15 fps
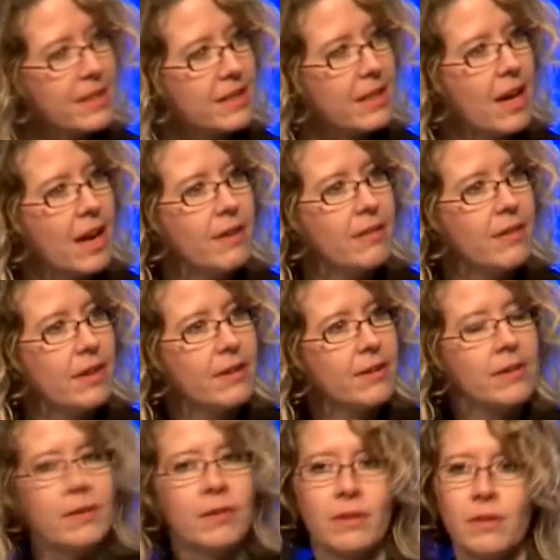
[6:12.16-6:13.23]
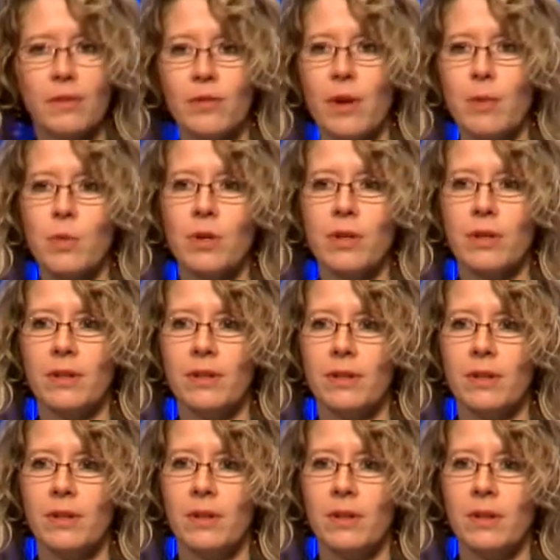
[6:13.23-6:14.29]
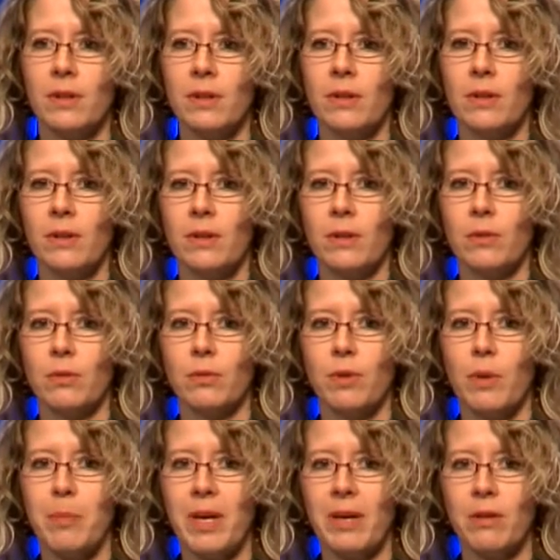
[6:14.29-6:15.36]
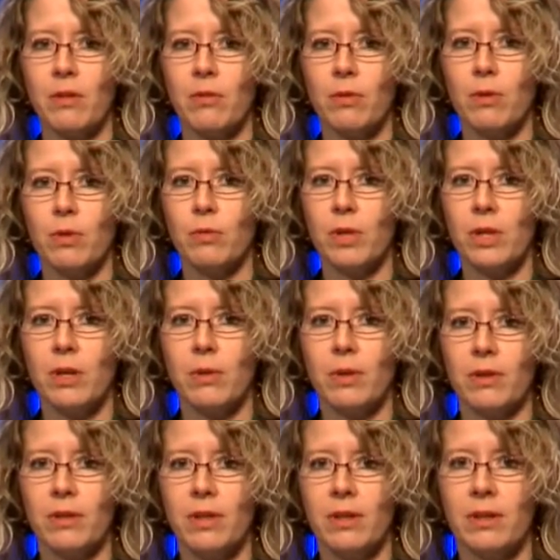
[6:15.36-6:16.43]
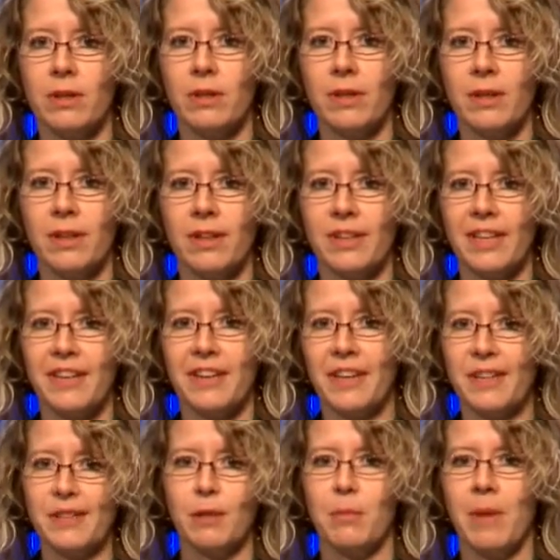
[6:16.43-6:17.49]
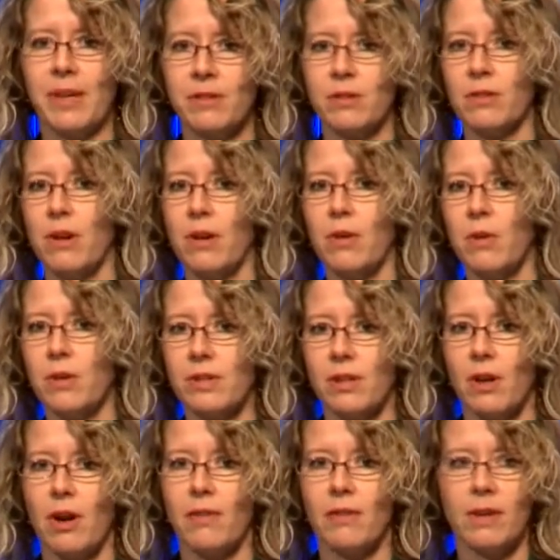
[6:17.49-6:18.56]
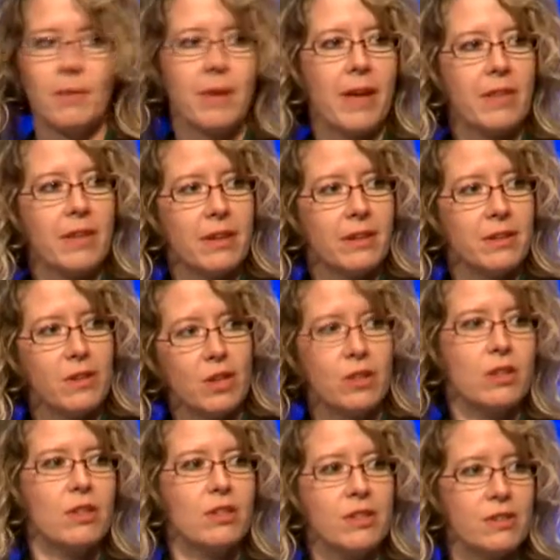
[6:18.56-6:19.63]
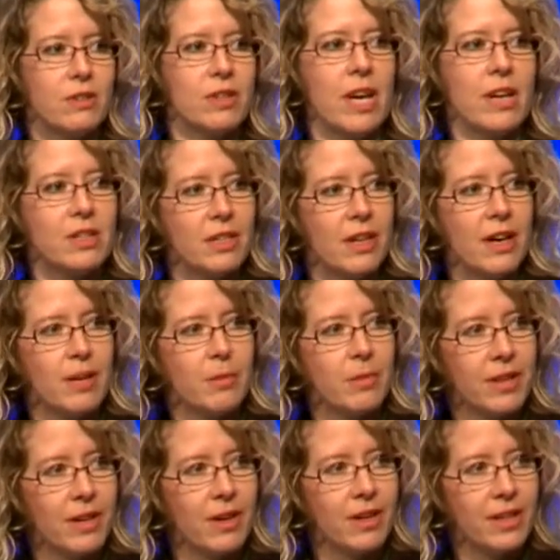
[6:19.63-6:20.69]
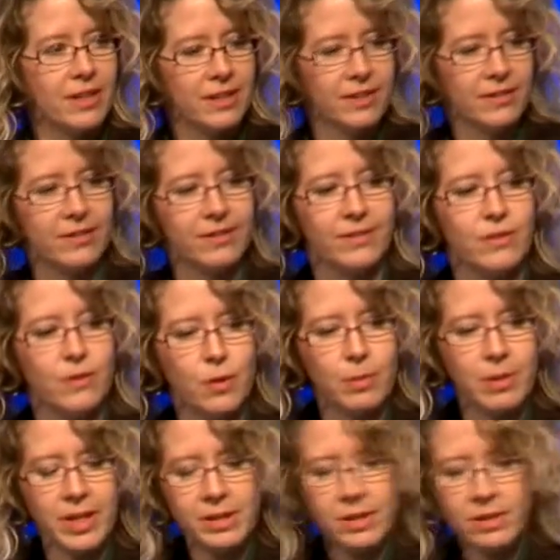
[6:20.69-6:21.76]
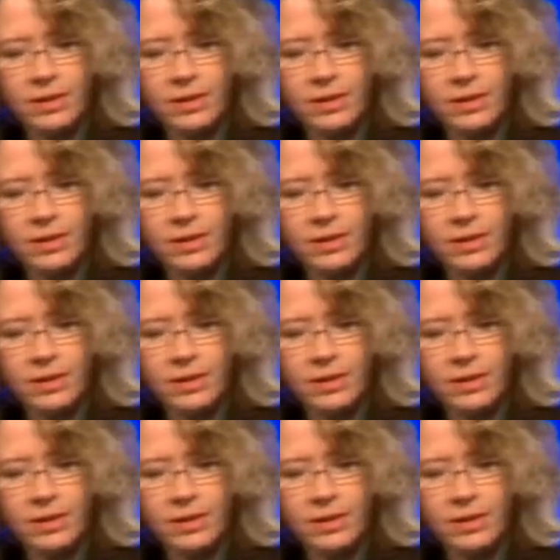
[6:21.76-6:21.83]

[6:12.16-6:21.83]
a kind of a framework? Ripping through it really quickly. You take like a semester-long course at Harvard about that. You could do your dissertation on it, but there it is in 4 minutes.